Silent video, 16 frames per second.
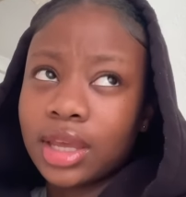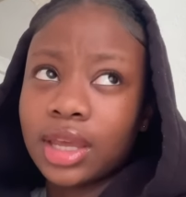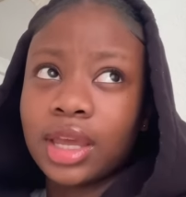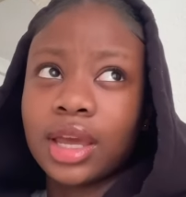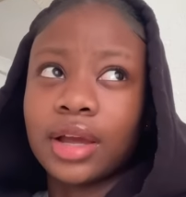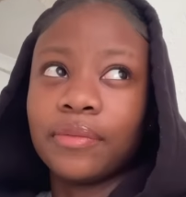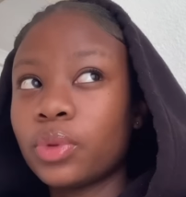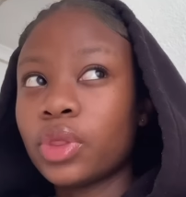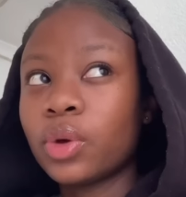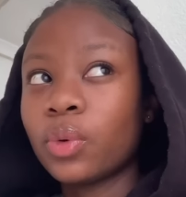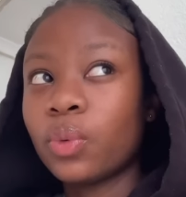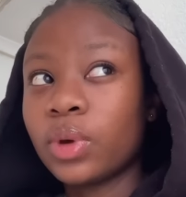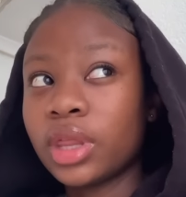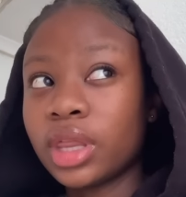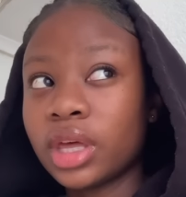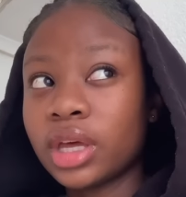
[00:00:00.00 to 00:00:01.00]
yeah, the
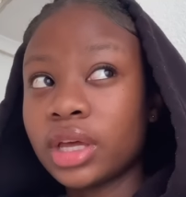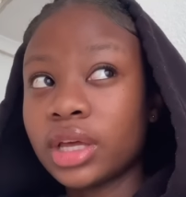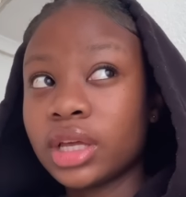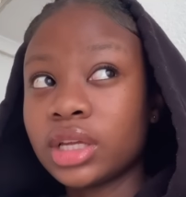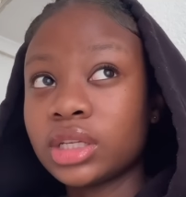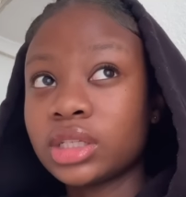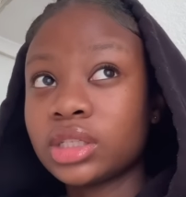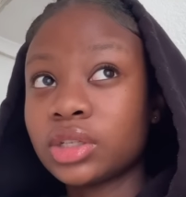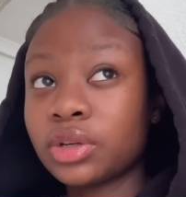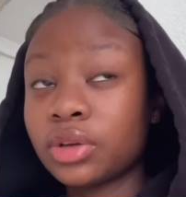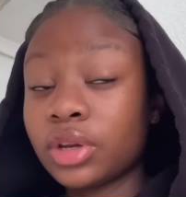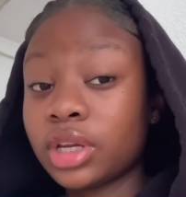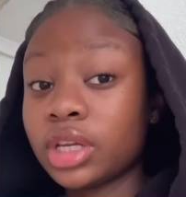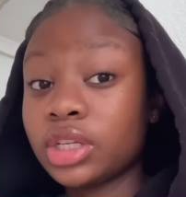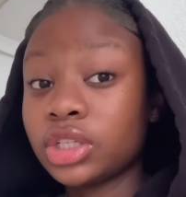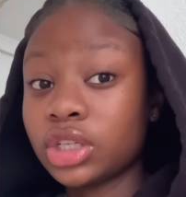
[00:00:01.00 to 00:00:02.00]
weather is
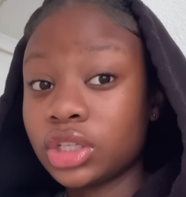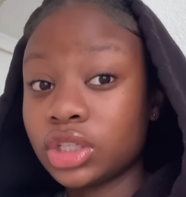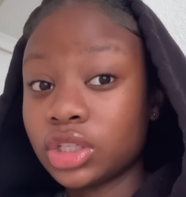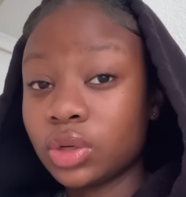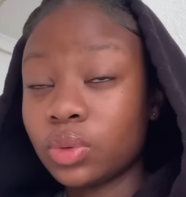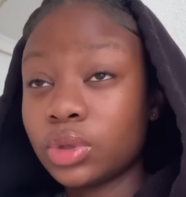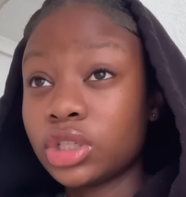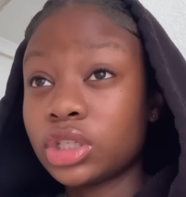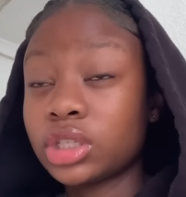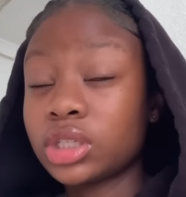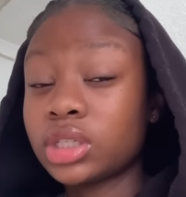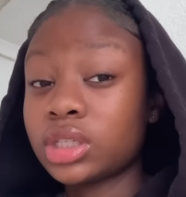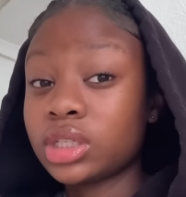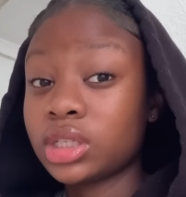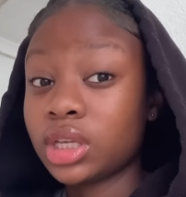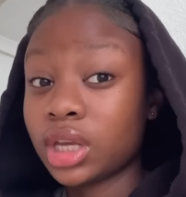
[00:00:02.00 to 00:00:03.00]
already changing, which is
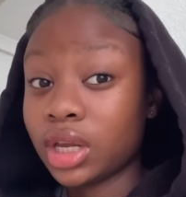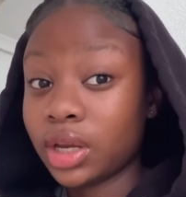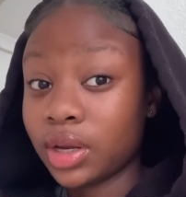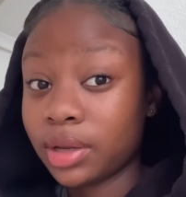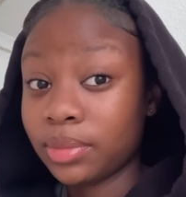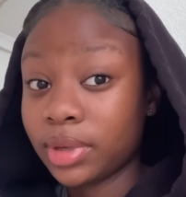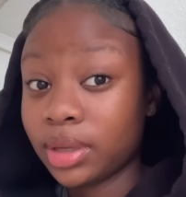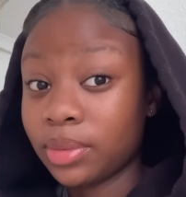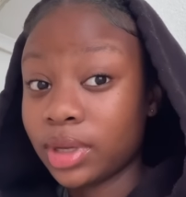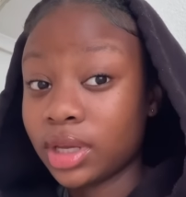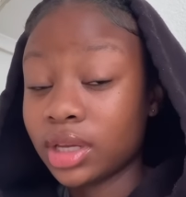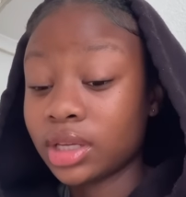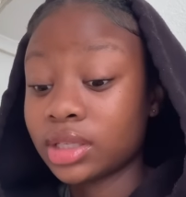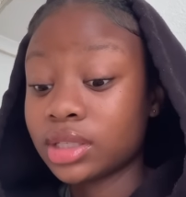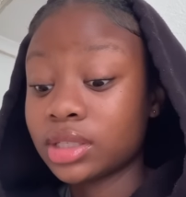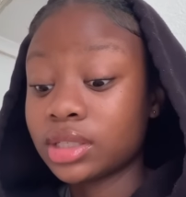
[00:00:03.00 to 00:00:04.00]
scaring me
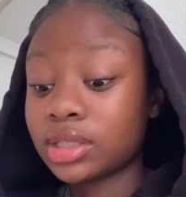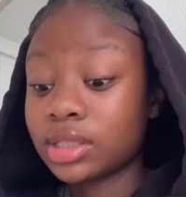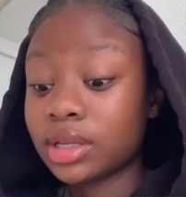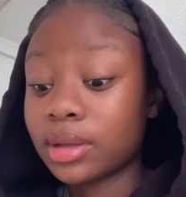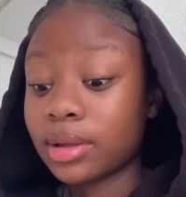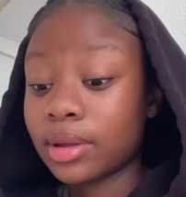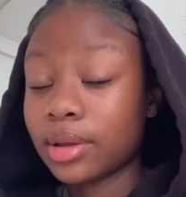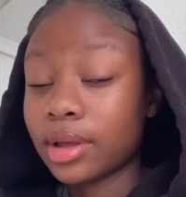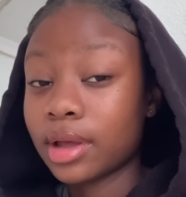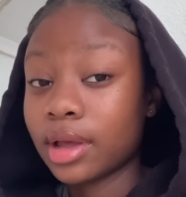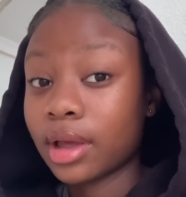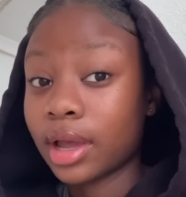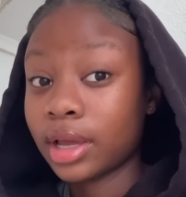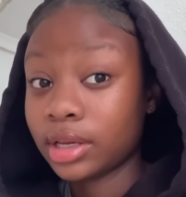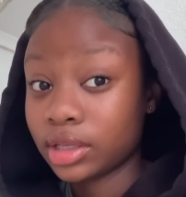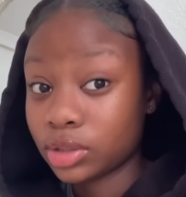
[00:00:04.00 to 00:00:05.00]
because
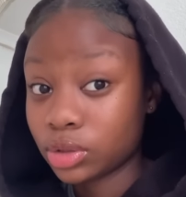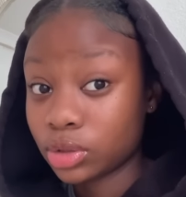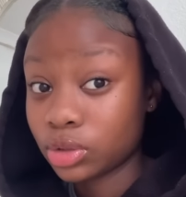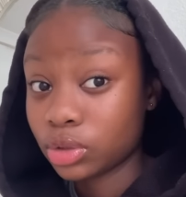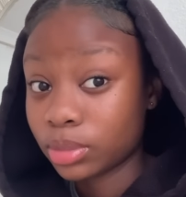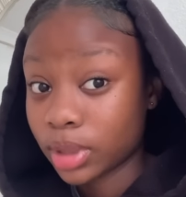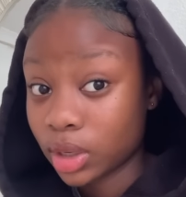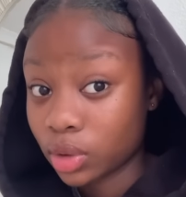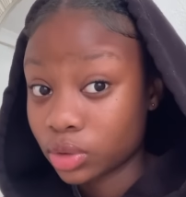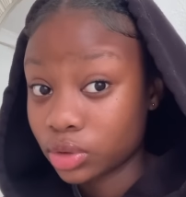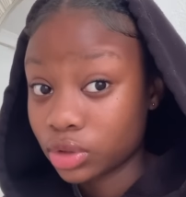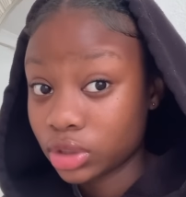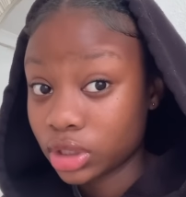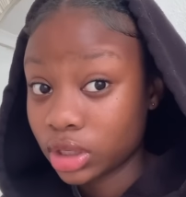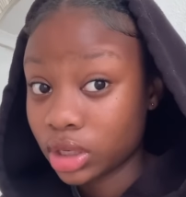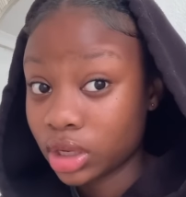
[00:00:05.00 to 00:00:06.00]
I need to do my
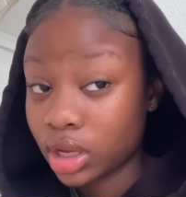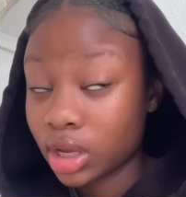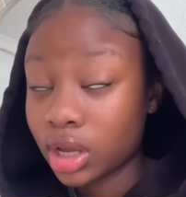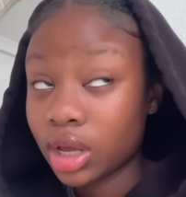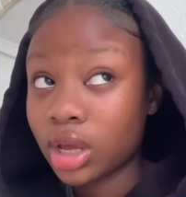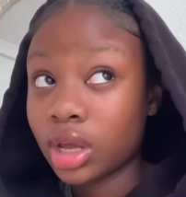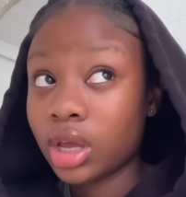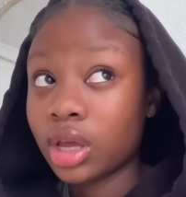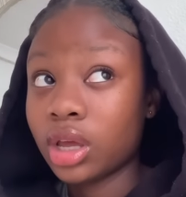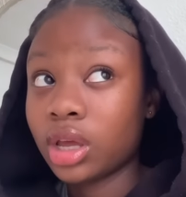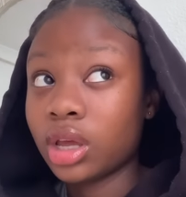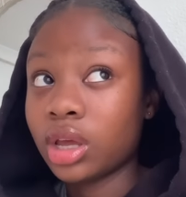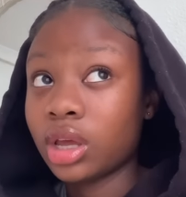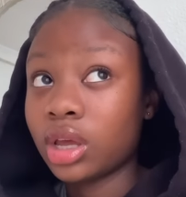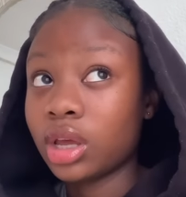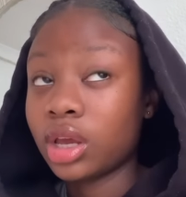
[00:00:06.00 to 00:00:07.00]
laundry.
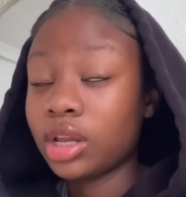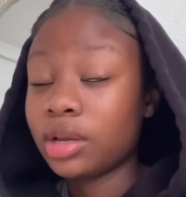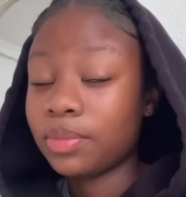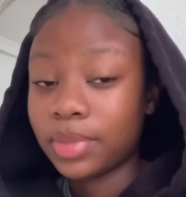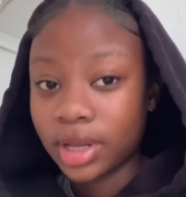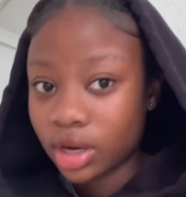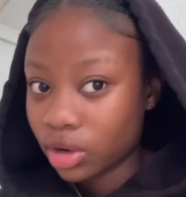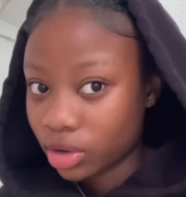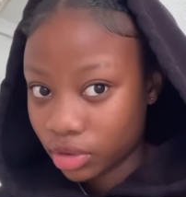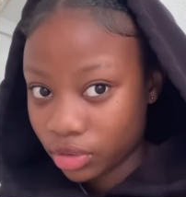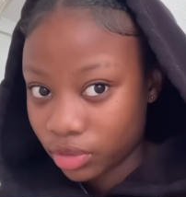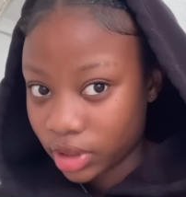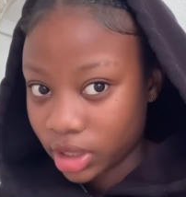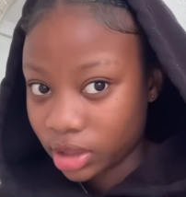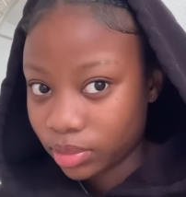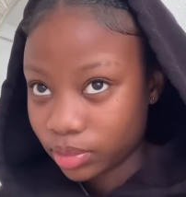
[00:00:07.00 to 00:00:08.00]
It better not
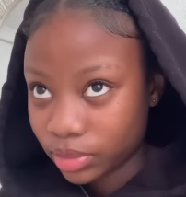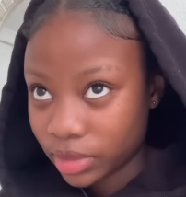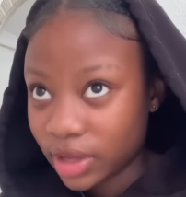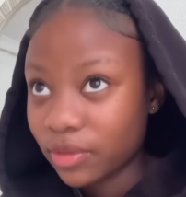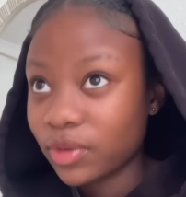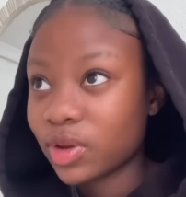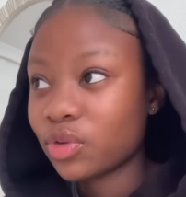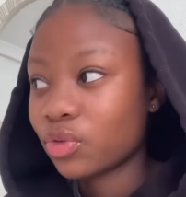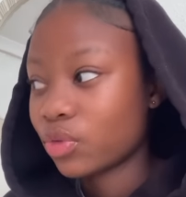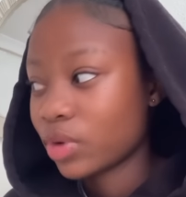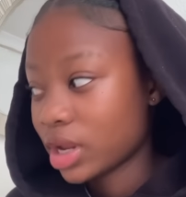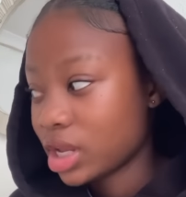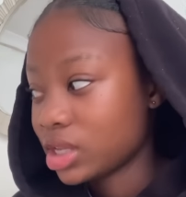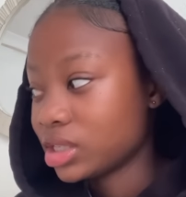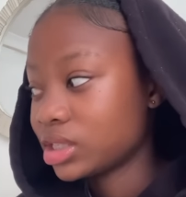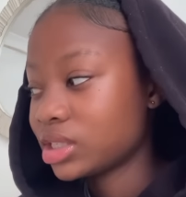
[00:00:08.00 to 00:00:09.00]
rain. If it
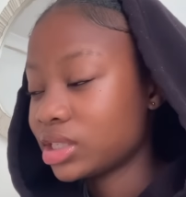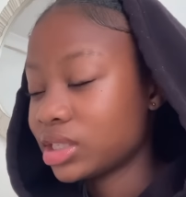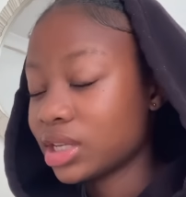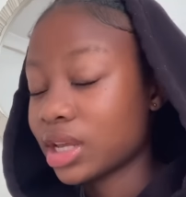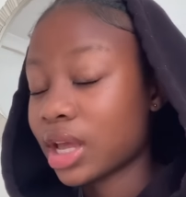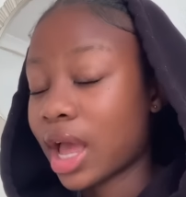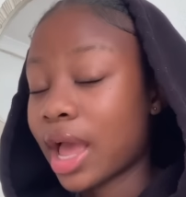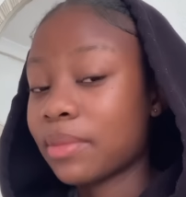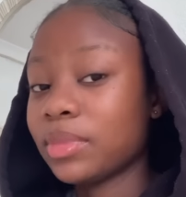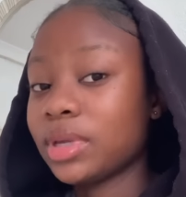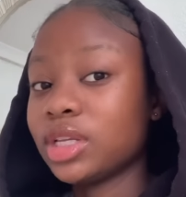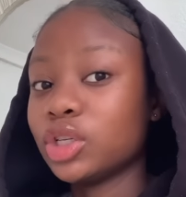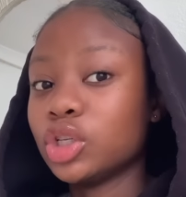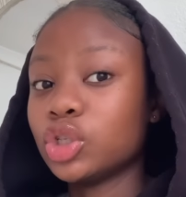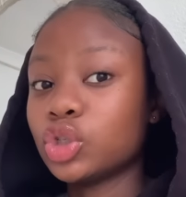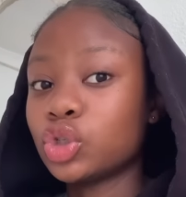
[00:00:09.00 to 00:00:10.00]
rains, I
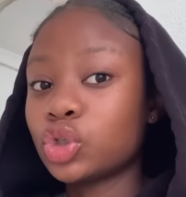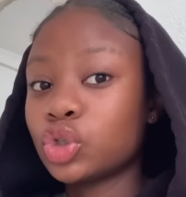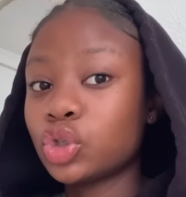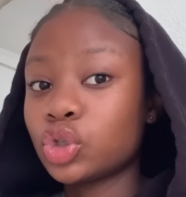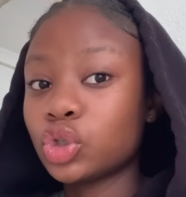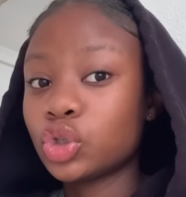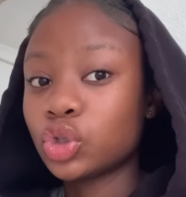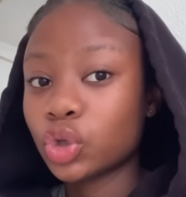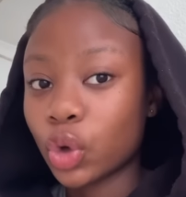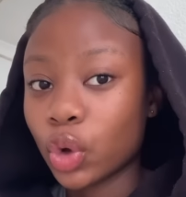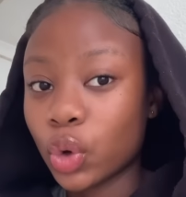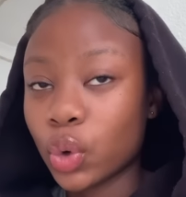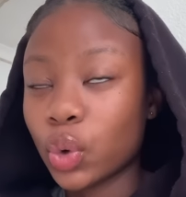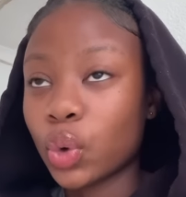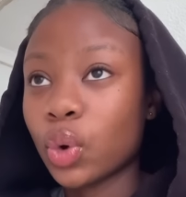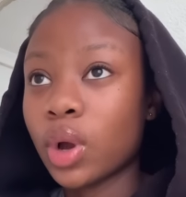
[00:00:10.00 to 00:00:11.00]
mean
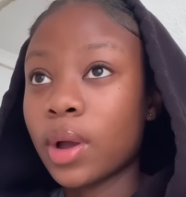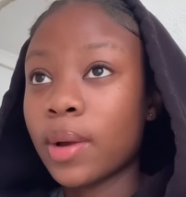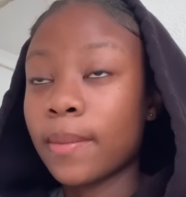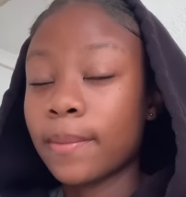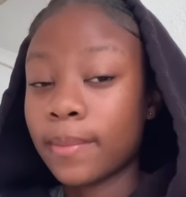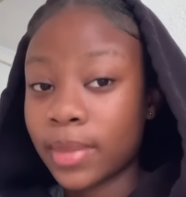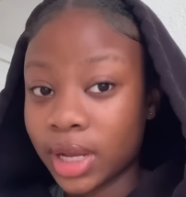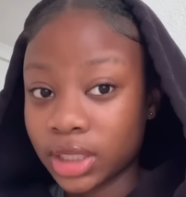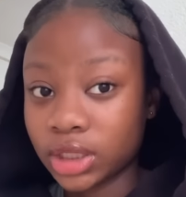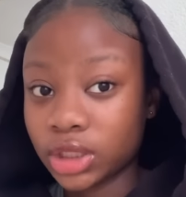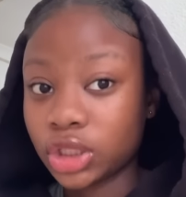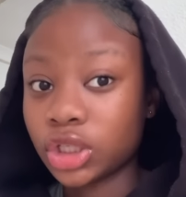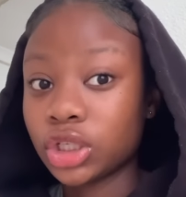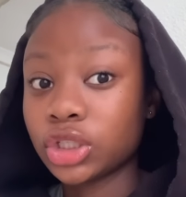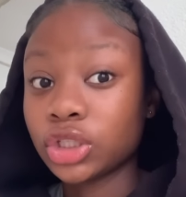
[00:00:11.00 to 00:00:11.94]
so much